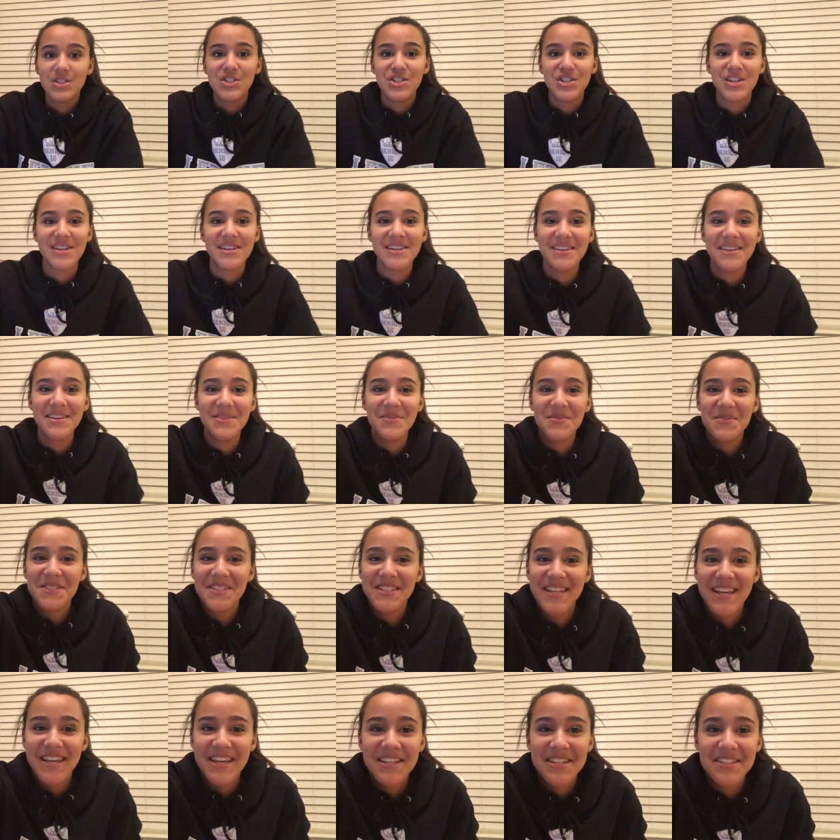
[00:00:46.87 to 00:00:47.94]
Jake keeps
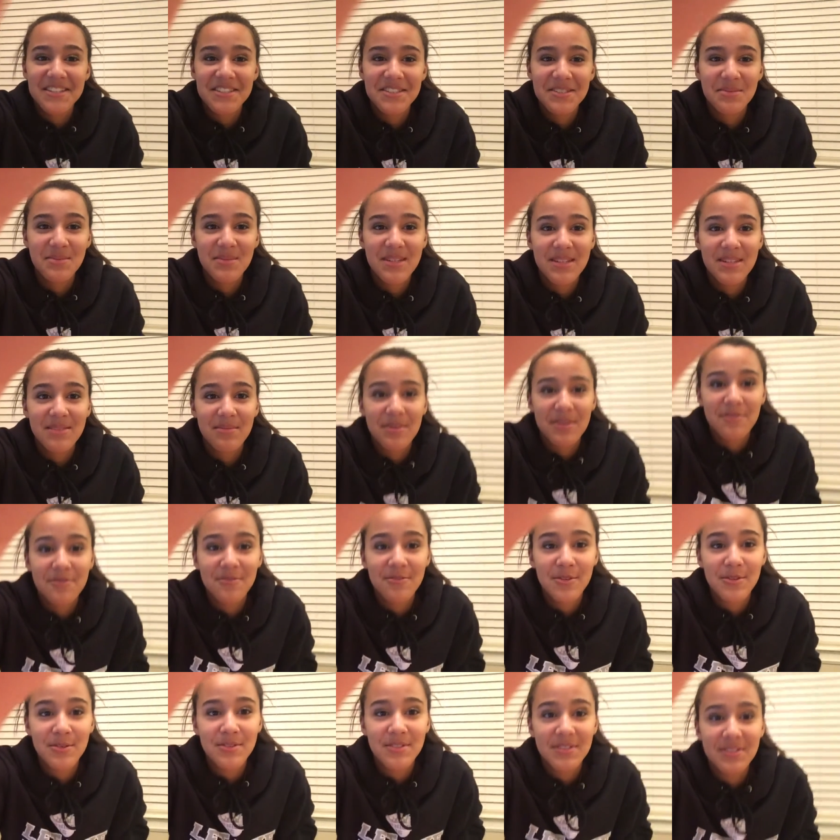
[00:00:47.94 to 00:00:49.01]
texting me and my
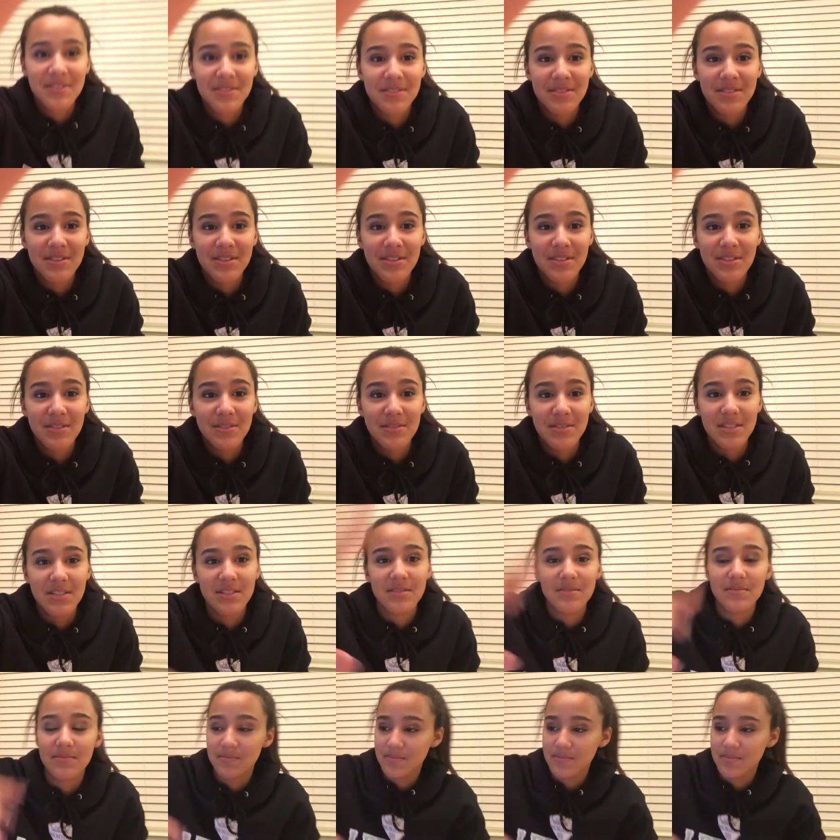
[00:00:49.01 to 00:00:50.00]
phone's going been all over.